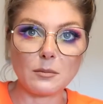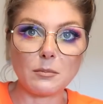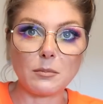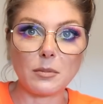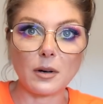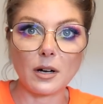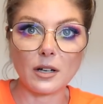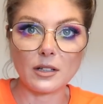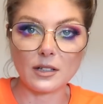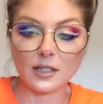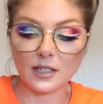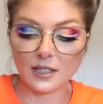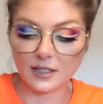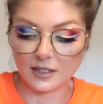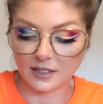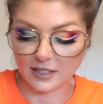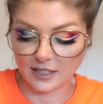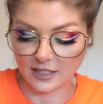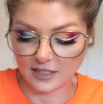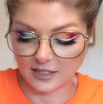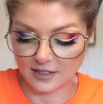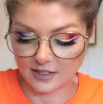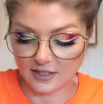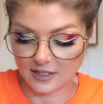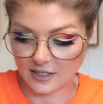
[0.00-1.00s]
bottle in
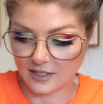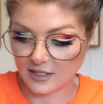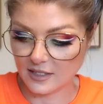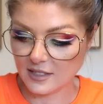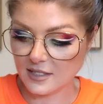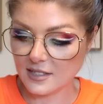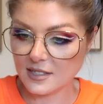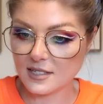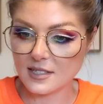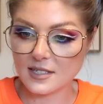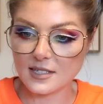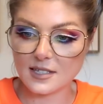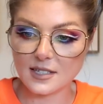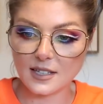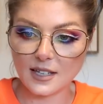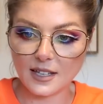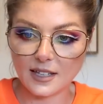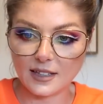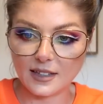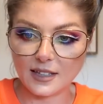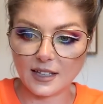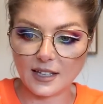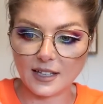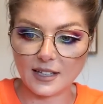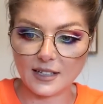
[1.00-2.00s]
like this,
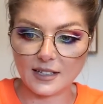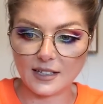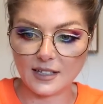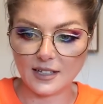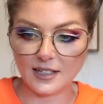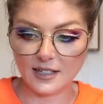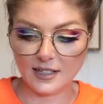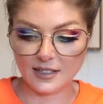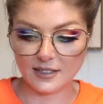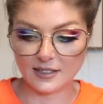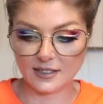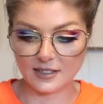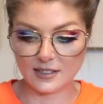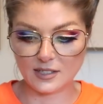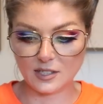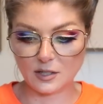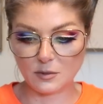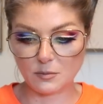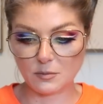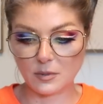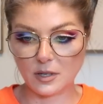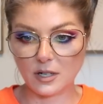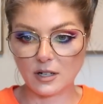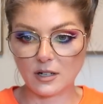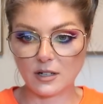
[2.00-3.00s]
and then the
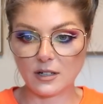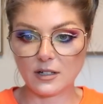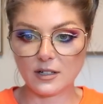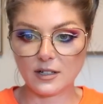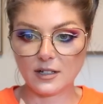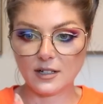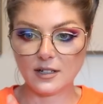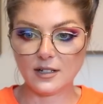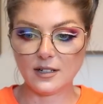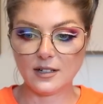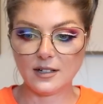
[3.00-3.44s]
tip on.